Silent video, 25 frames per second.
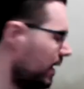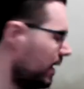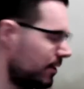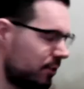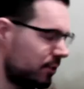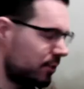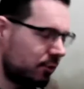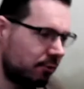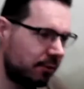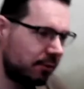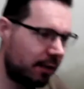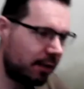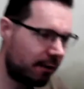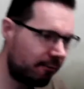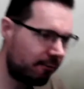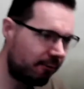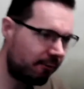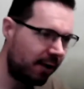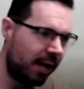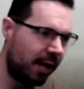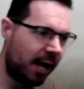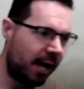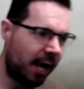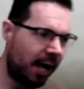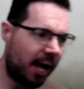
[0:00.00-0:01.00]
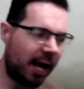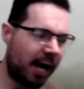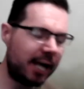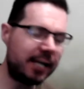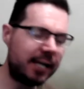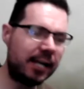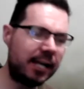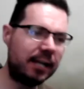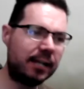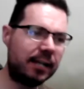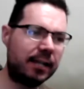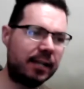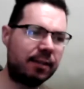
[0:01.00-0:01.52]
And sure enough, I
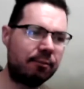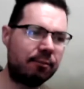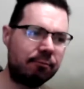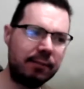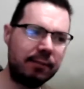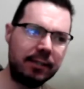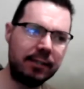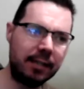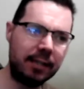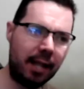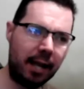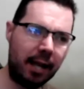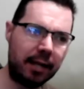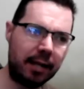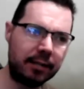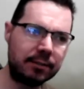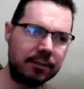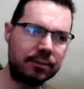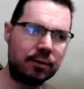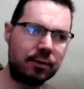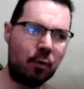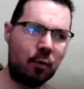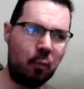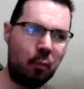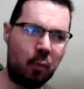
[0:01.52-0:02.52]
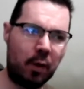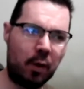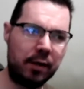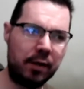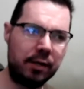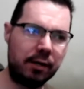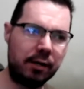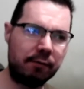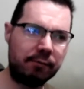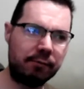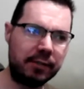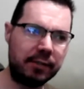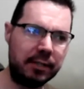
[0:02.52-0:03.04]
get like 3 likes, one
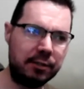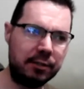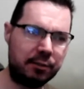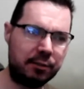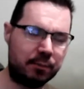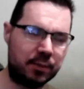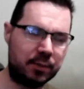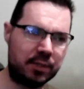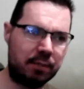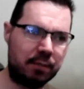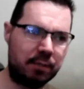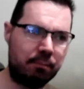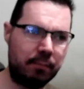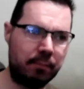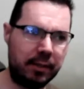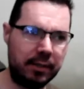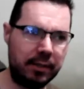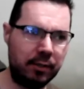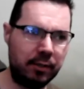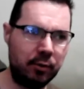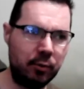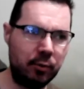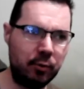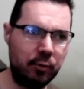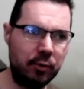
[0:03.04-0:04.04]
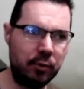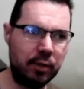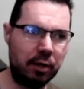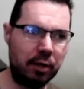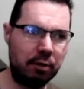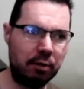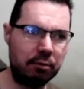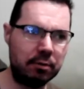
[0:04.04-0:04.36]
notification of someone who